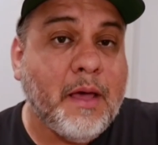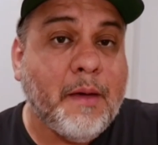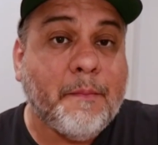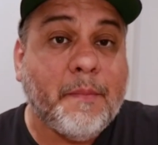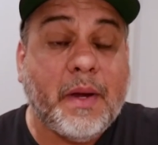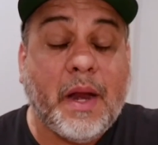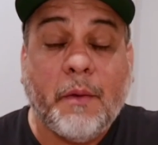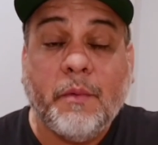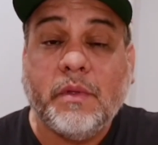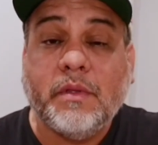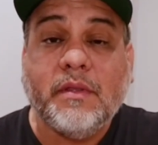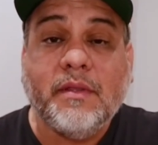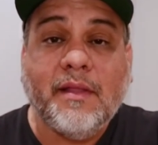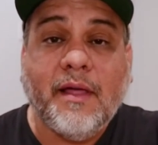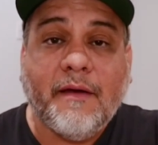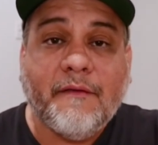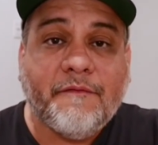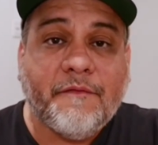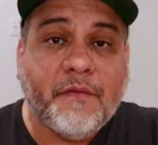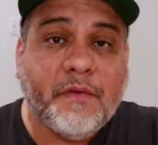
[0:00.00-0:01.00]
but I would
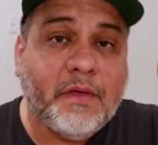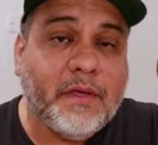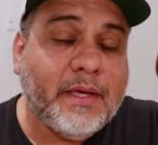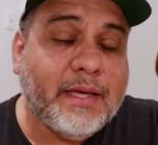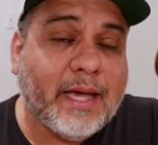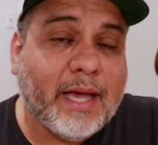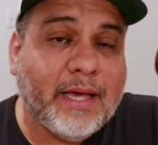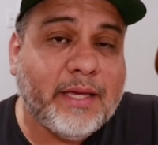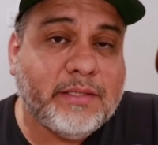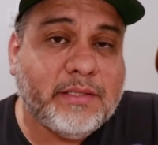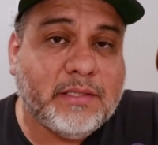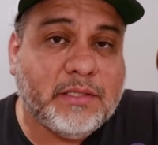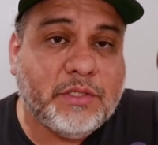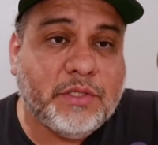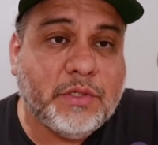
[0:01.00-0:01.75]
love for you guys